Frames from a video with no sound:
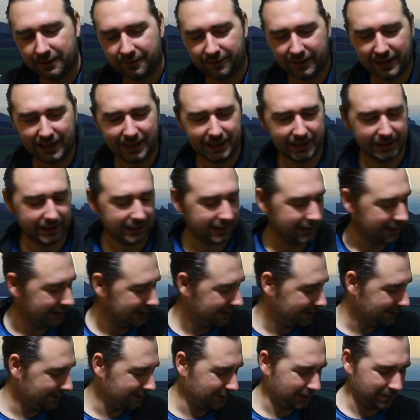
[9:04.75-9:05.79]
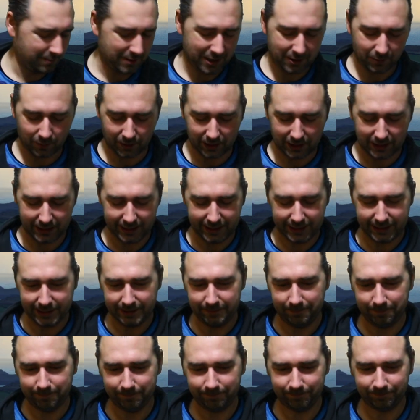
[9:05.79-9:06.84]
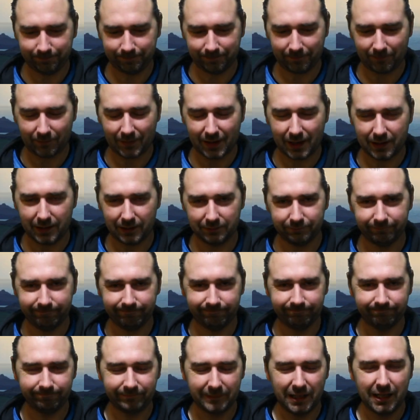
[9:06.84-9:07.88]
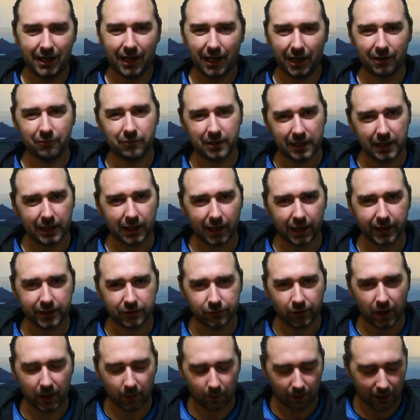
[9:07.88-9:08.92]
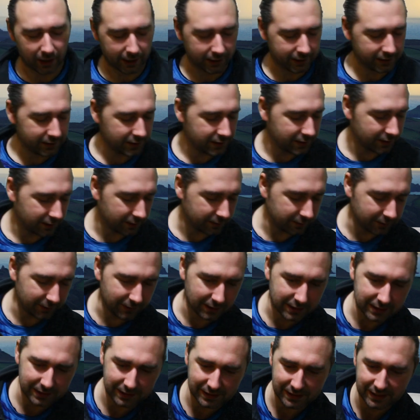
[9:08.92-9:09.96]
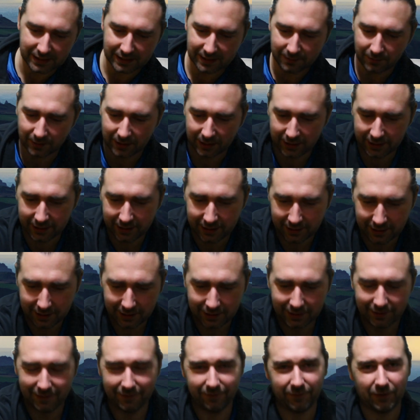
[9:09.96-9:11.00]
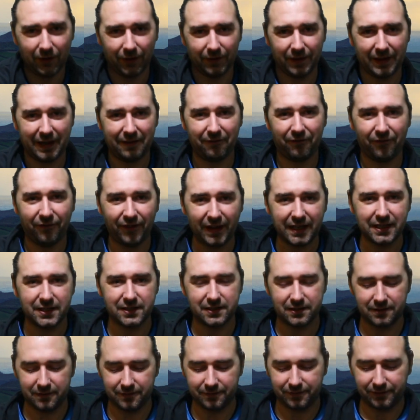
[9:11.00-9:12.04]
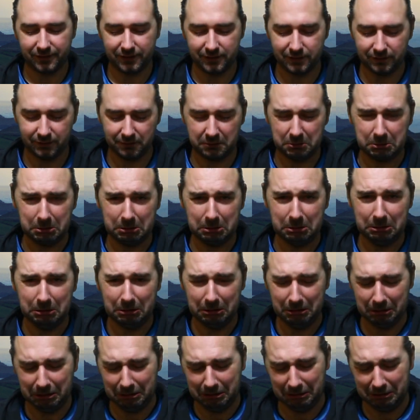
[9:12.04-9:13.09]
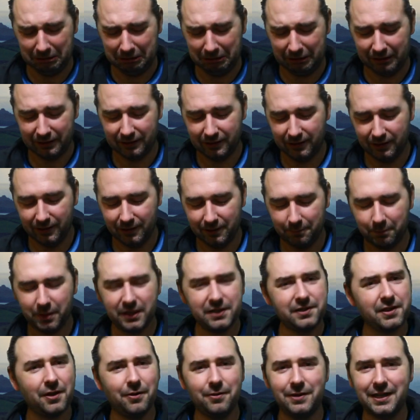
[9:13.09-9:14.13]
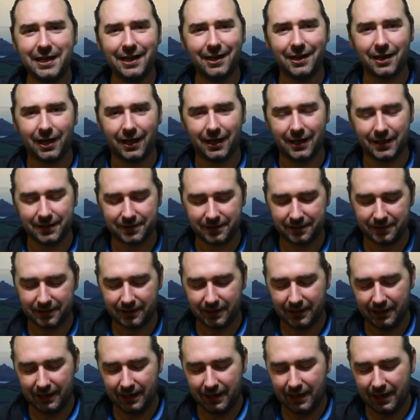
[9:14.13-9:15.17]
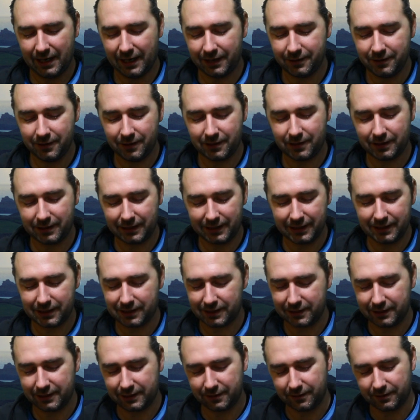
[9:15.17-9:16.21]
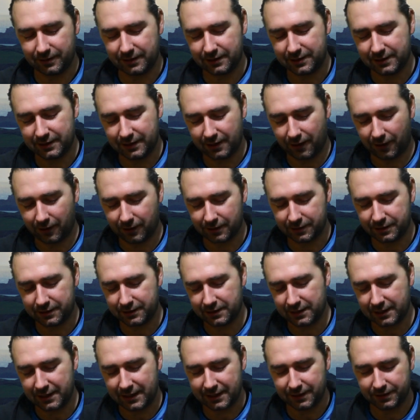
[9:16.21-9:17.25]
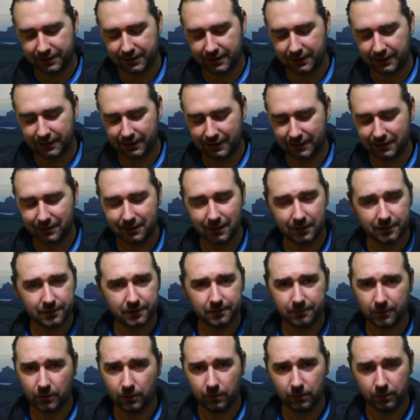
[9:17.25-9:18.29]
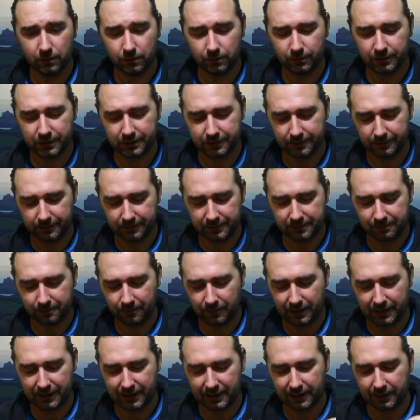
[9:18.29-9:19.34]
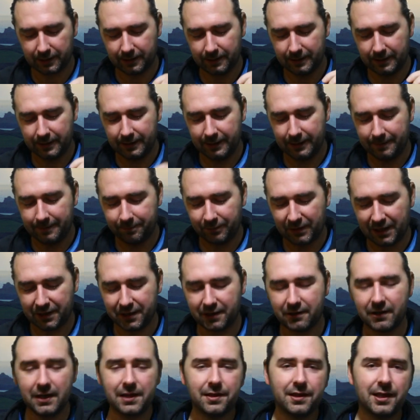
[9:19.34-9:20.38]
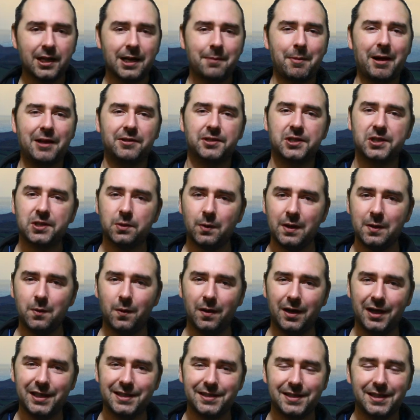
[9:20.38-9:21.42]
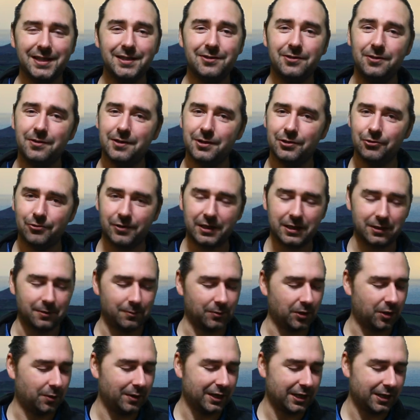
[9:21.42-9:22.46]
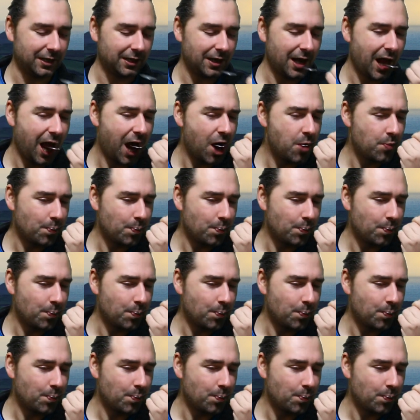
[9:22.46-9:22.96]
I've added it into my wine. I really like dry wine, so you can see why I've got that face of... but it's only a glass, and you can literally do this. It oxygenates it. It does all sorts with it. Now, the great thing about sweet wines is you can drink them quicker.